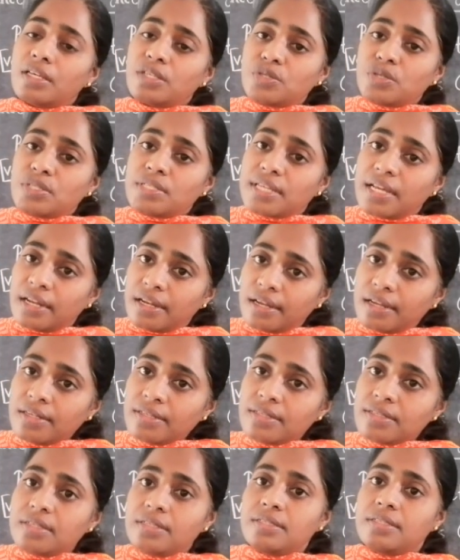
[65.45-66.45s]
So
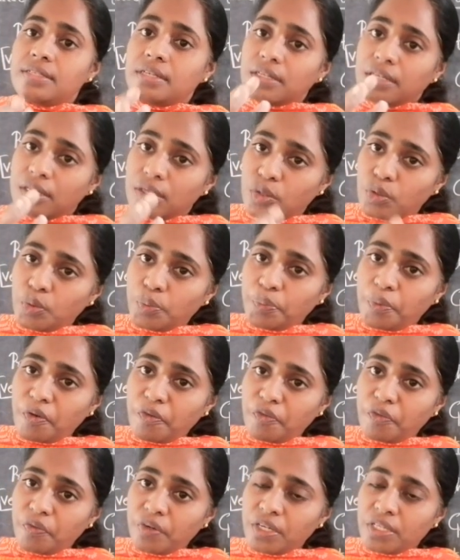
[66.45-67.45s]
sentence is a group
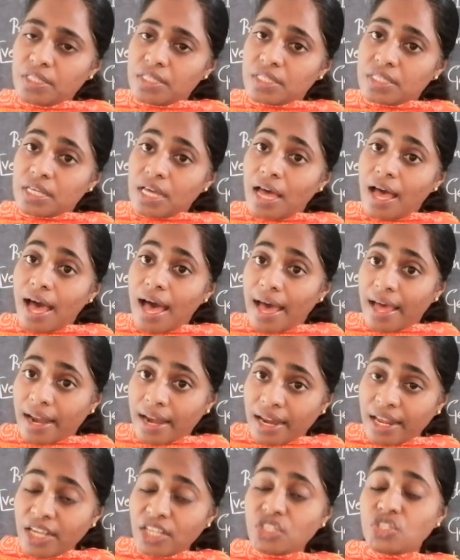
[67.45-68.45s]
of words
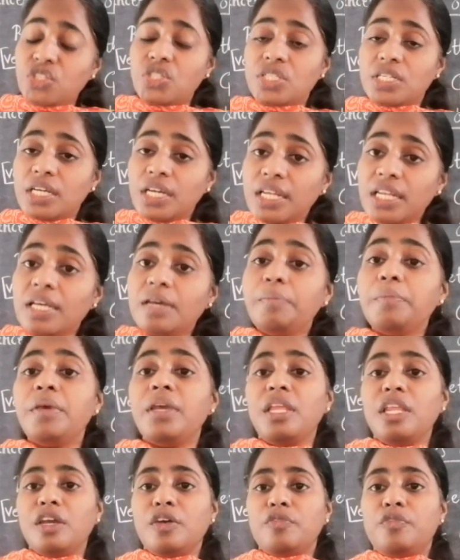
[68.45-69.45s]
arranged in a
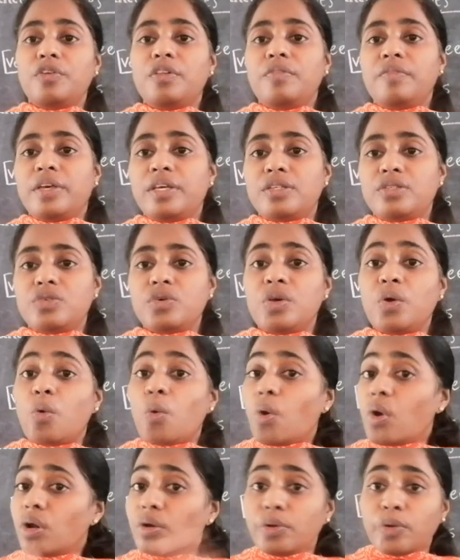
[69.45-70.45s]
meaningful way. So
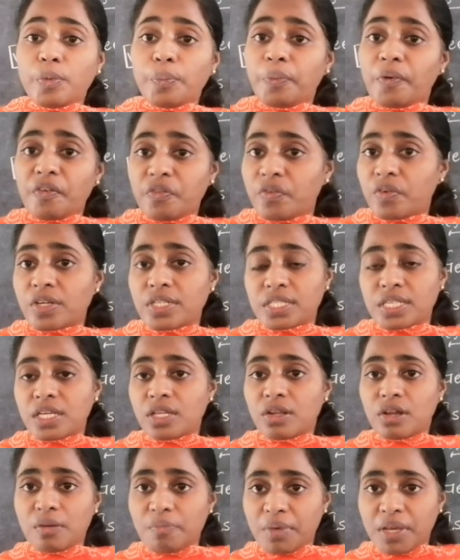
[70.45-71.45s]
all group of words
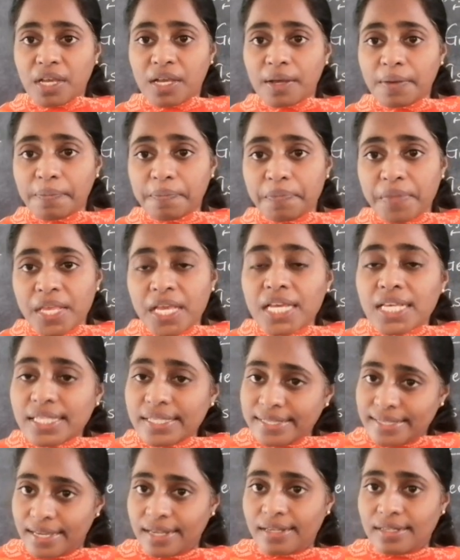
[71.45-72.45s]
cannot become
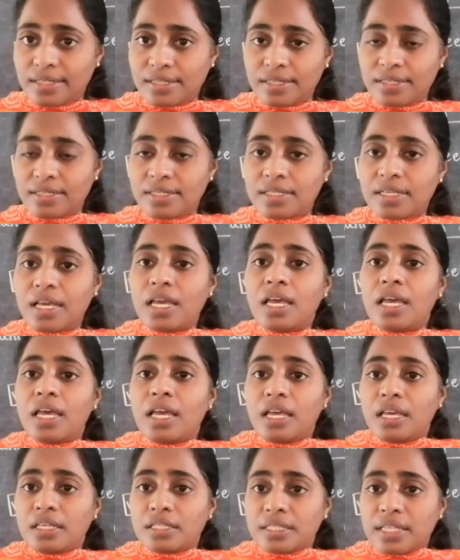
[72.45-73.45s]
sentence.